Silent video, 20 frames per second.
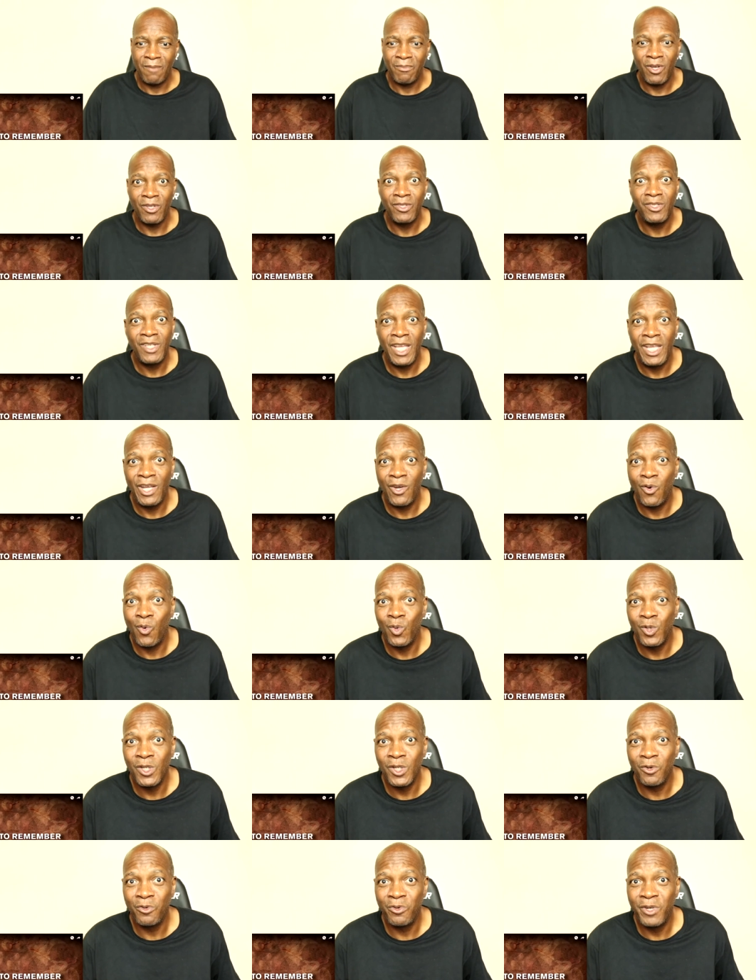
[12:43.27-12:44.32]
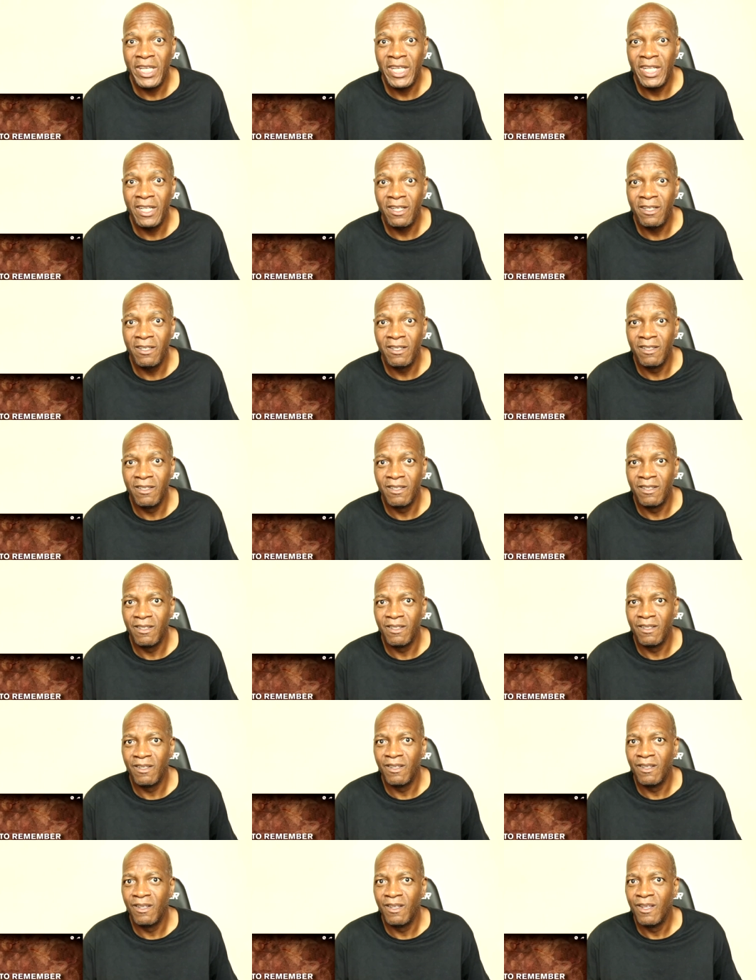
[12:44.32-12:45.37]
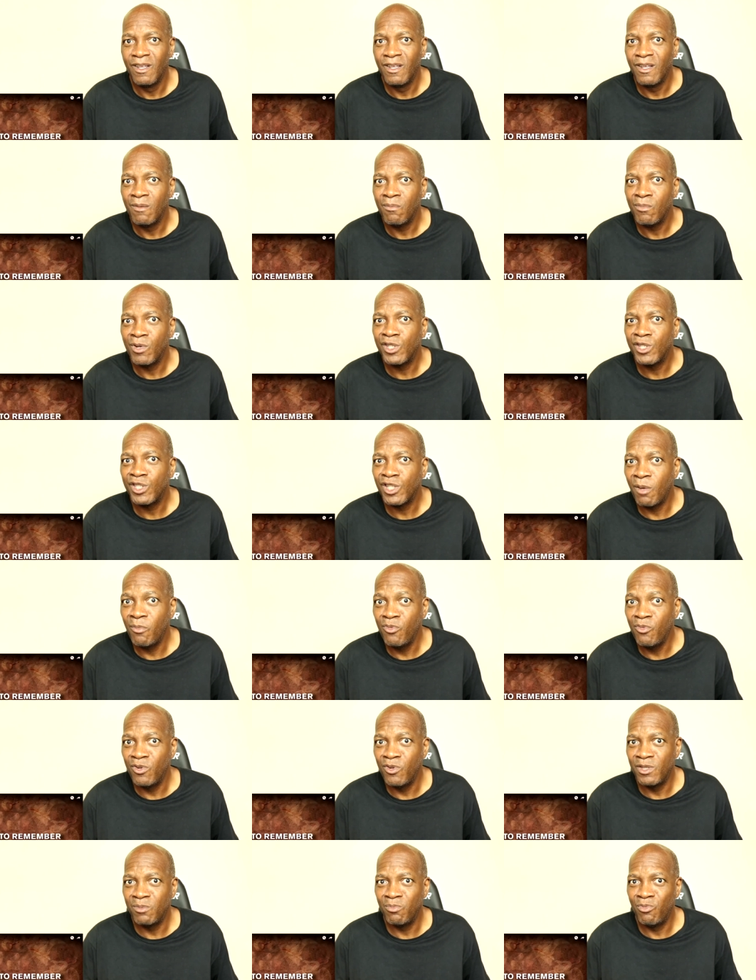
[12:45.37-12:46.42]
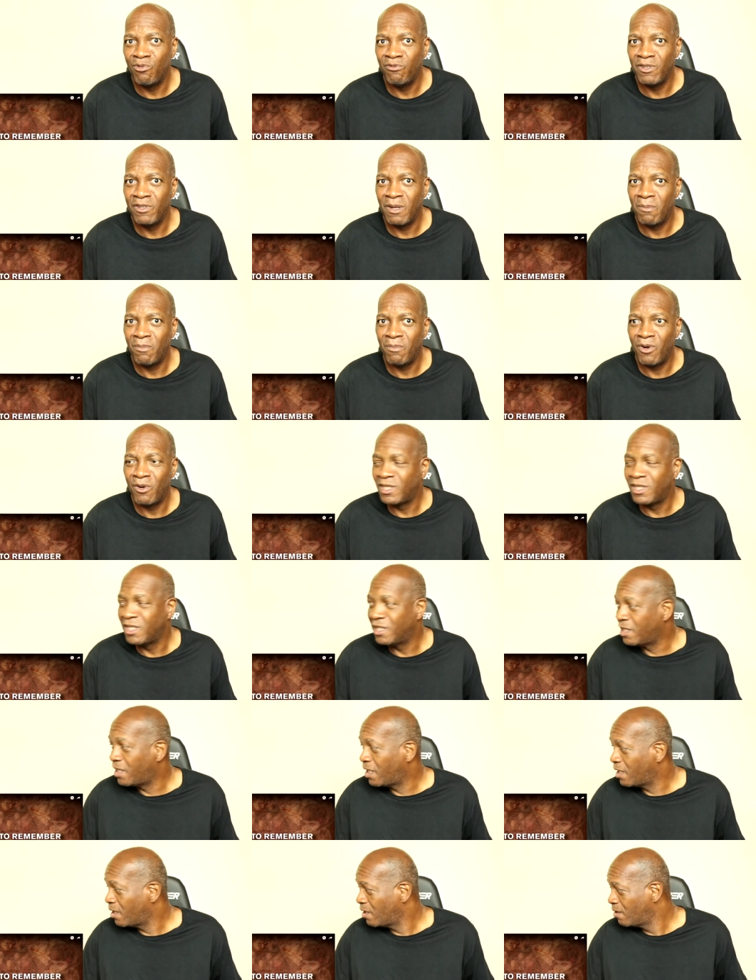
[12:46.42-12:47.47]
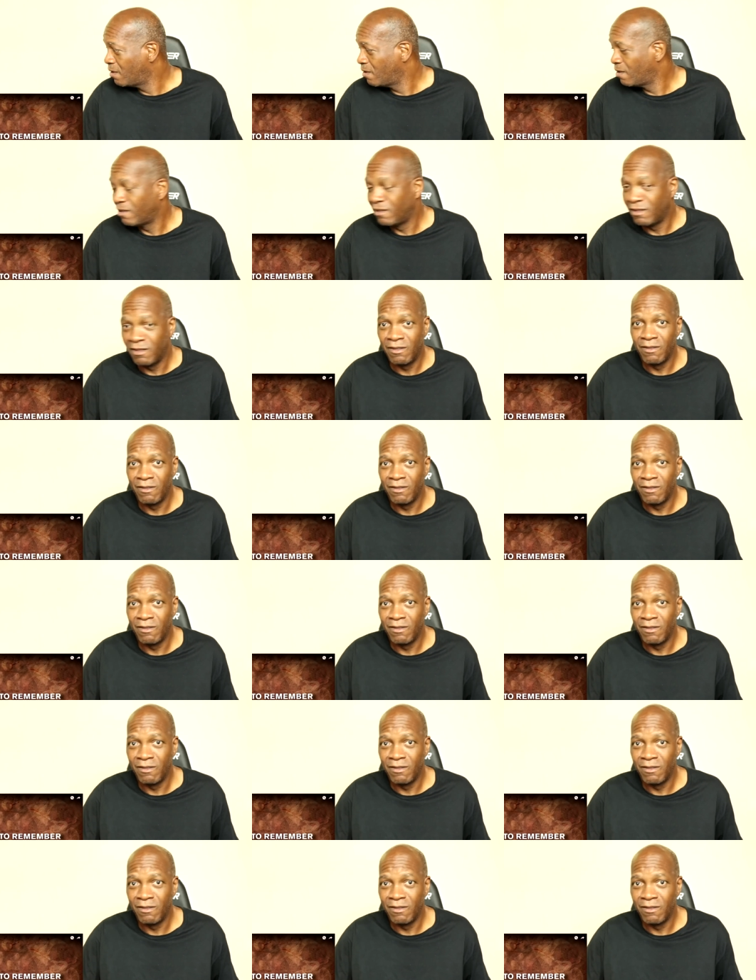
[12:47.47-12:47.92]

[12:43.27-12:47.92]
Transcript: I'm not saying ghosts are real, but someone was moving about in here.